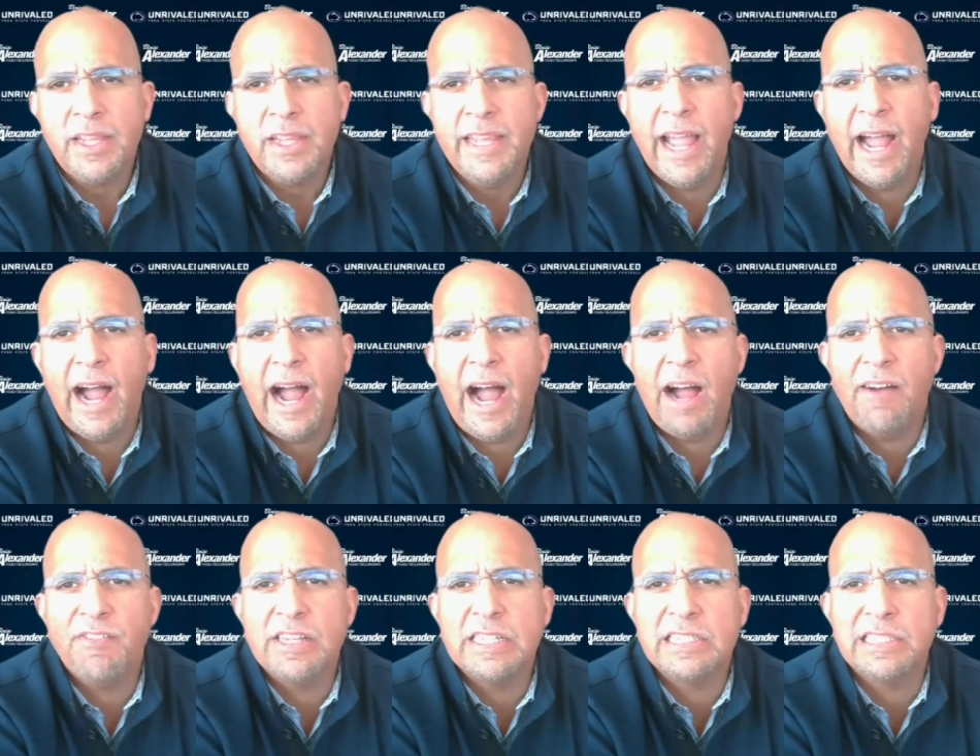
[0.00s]

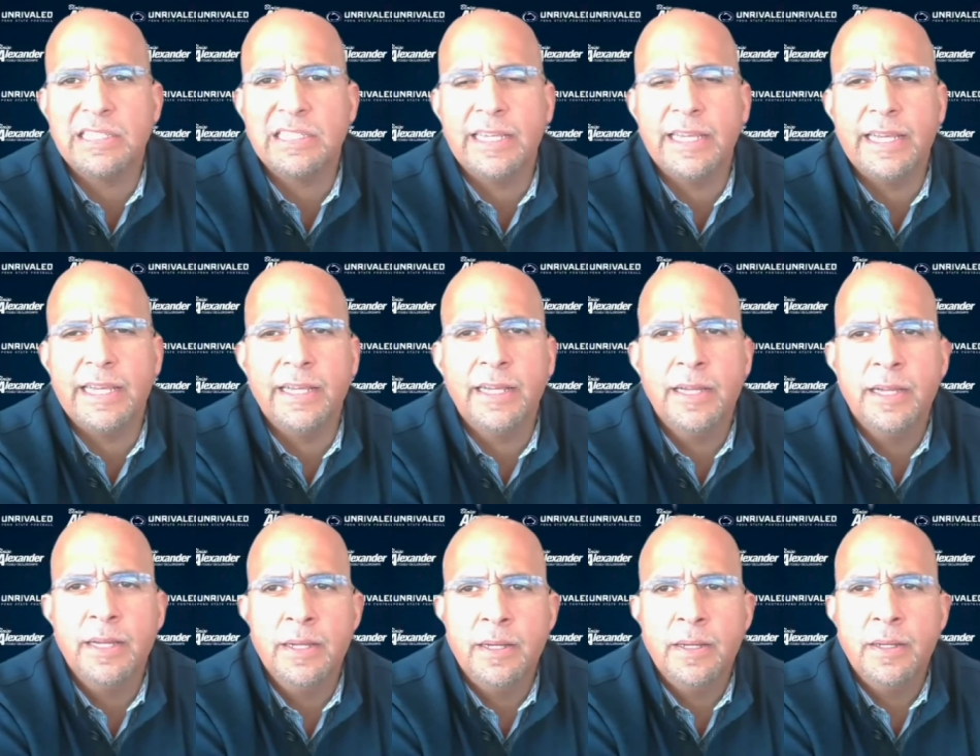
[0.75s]

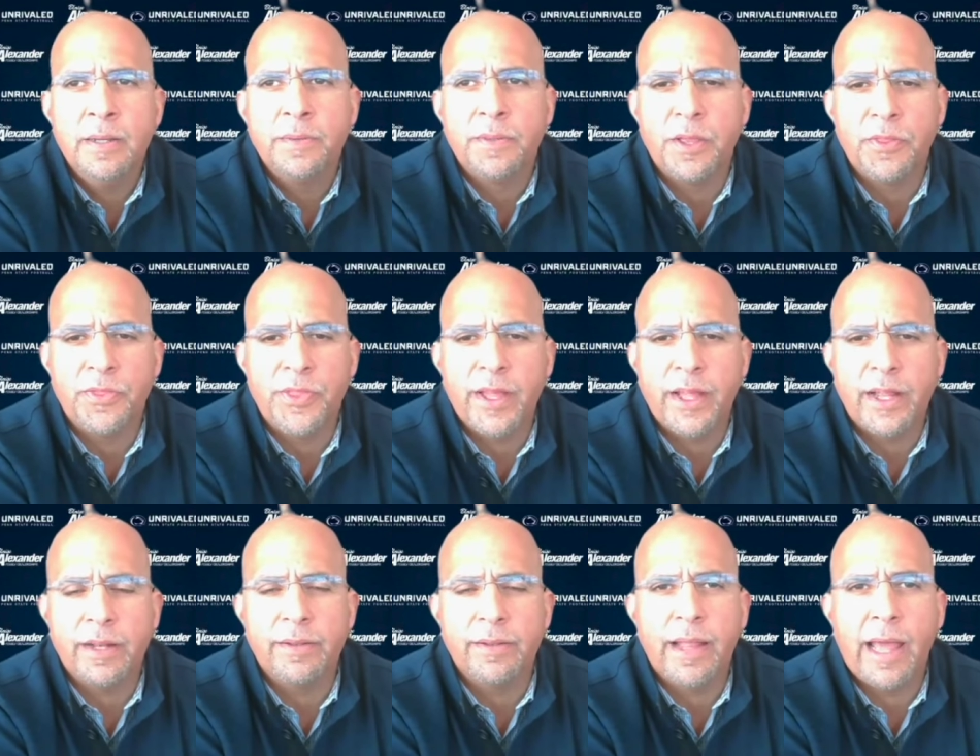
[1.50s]
Obviously, the
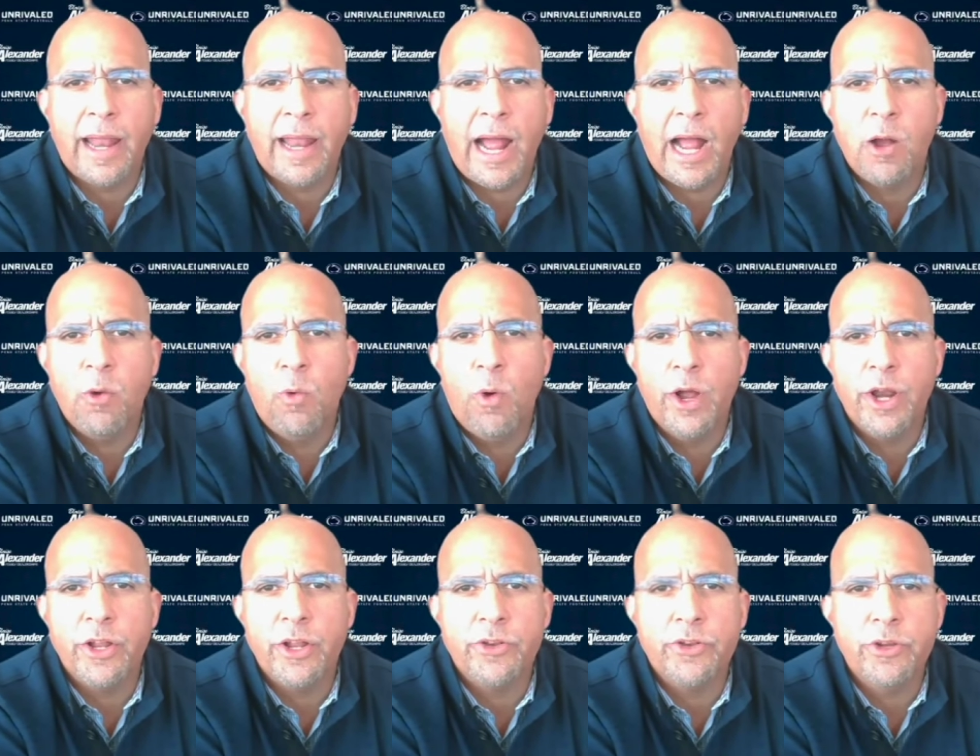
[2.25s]
thing that I
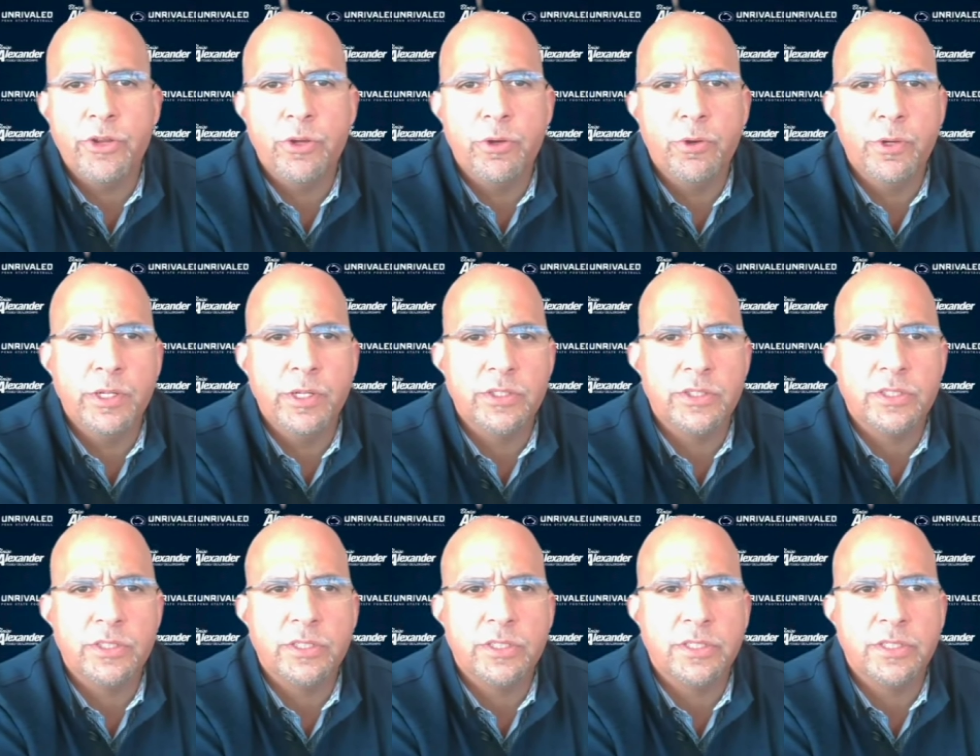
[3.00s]
want to do
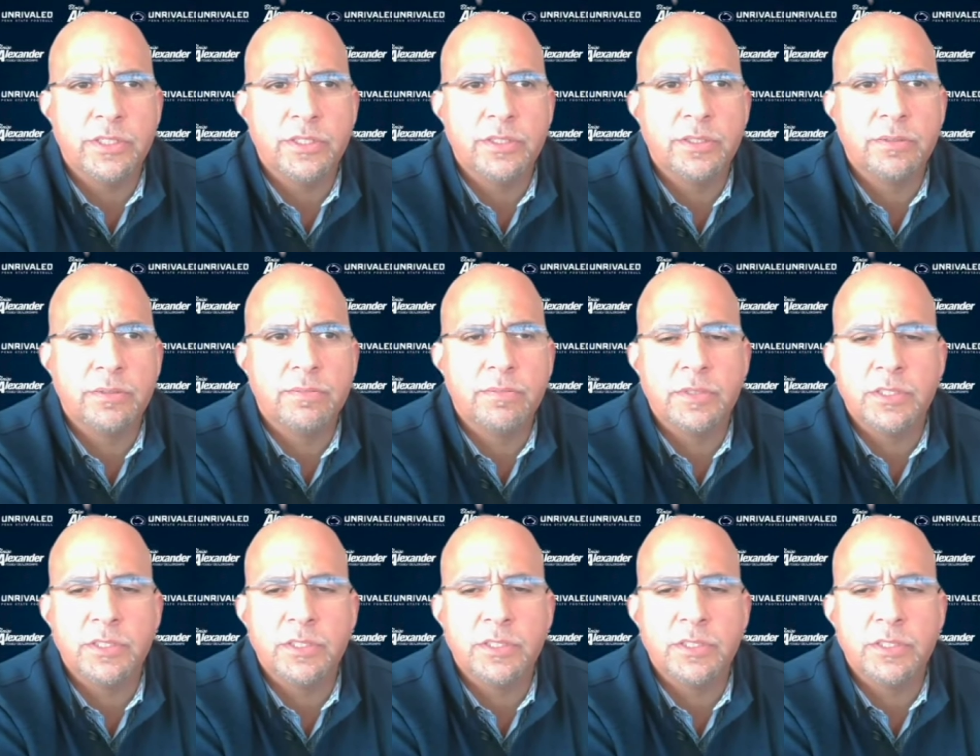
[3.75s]
is